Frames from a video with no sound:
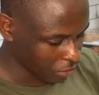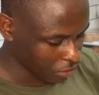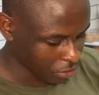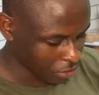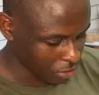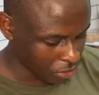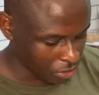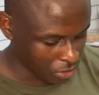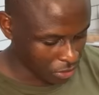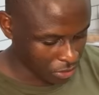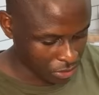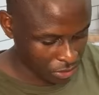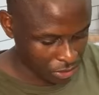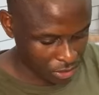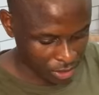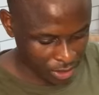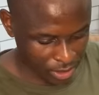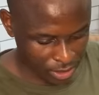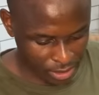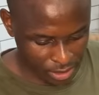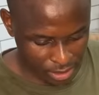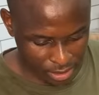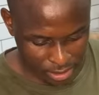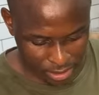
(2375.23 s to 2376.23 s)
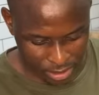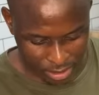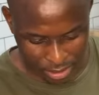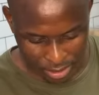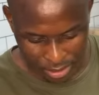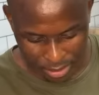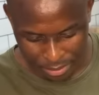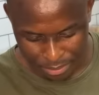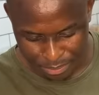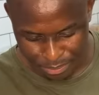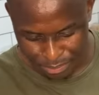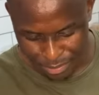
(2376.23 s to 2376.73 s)
you. It is
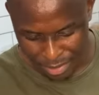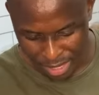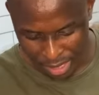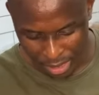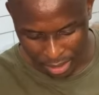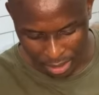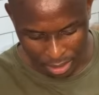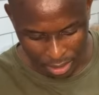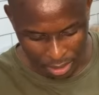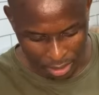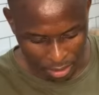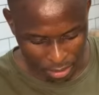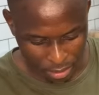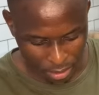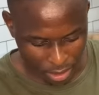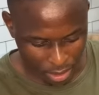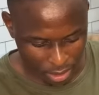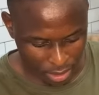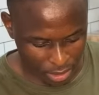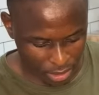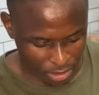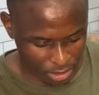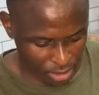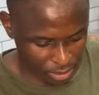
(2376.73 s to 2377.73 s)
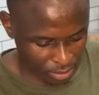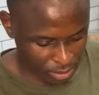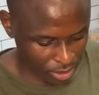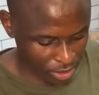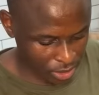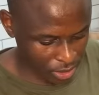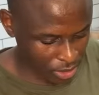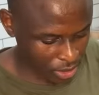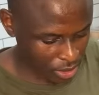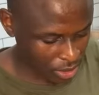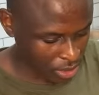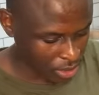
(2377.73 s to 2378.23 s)
milk. Oh thank you so much.